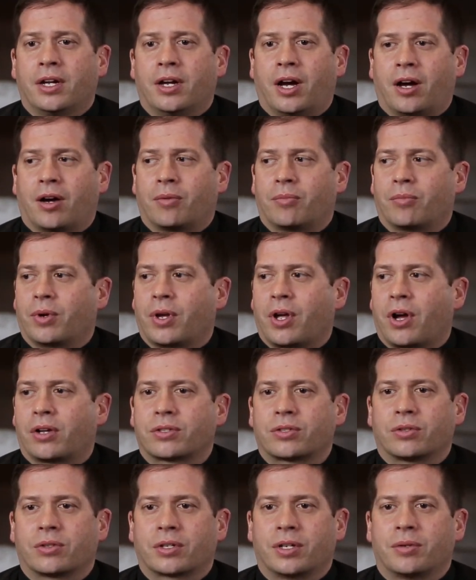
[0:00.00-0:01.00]
Um, we
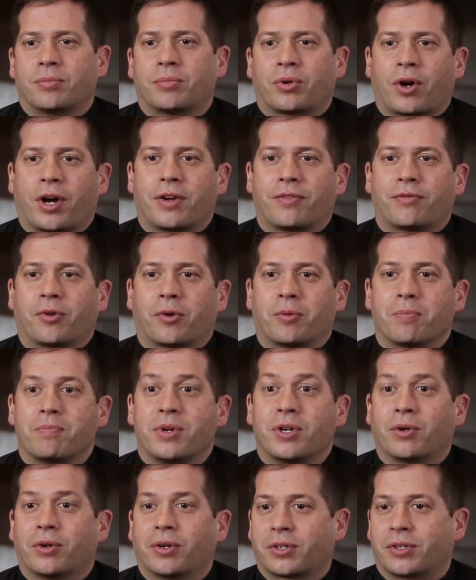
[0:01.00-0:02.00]
also can pray for
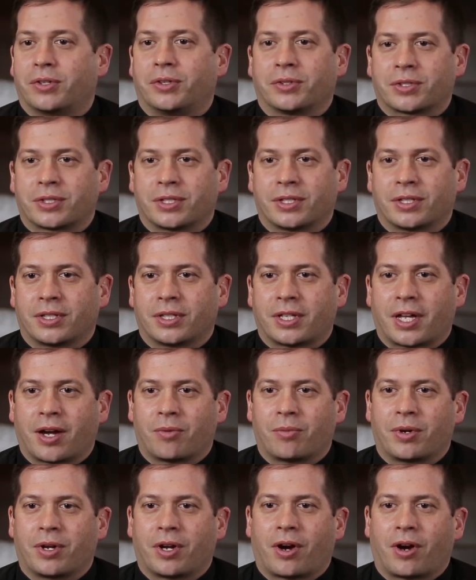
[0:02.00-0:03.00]
miracles
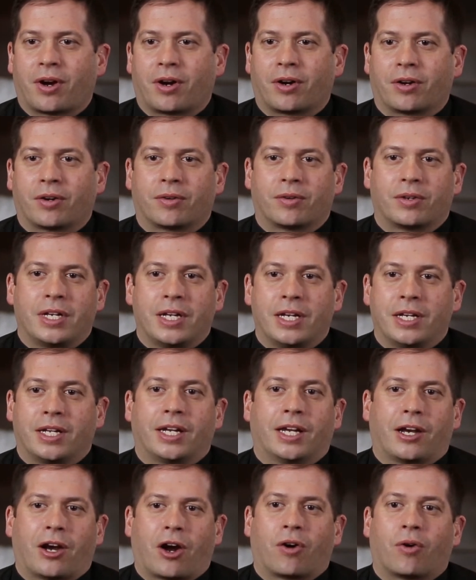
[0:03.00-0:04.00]
that we are
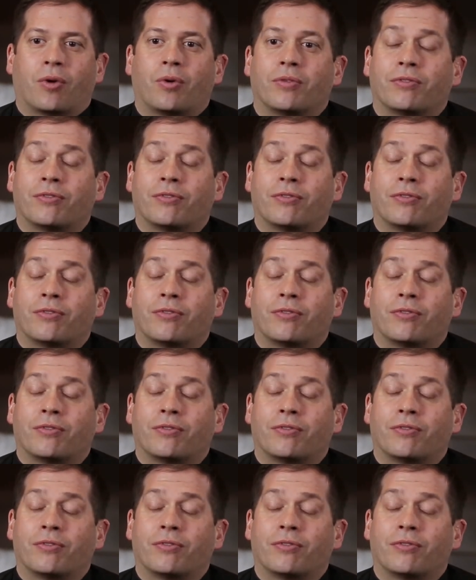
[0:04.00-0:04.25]
needing in our own